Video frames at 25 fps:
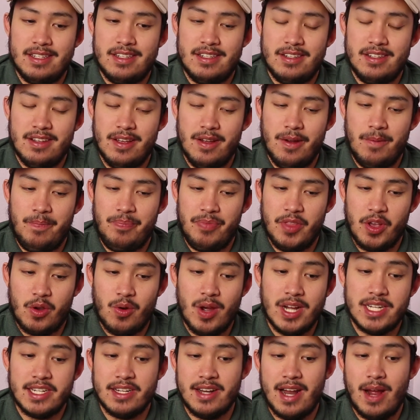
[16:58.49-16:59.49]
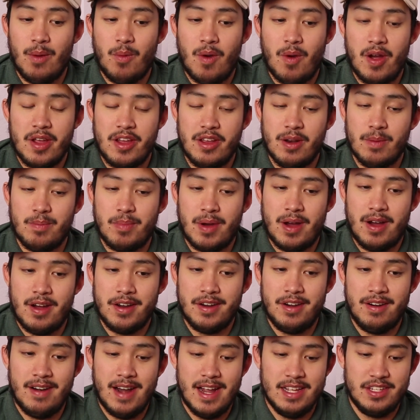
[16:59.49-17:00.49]
So the question I want you to
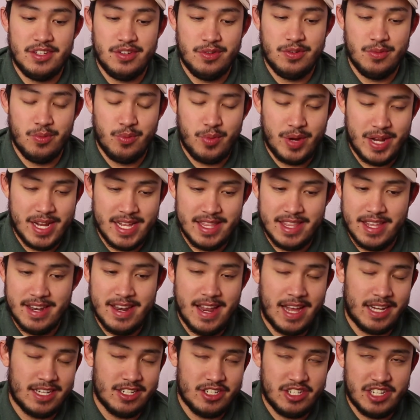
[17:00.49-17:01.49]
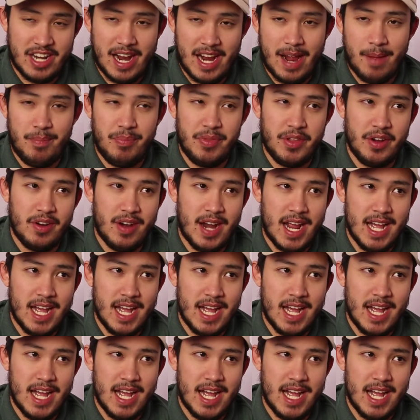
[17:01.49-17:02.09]
ponder as you read the next chapter,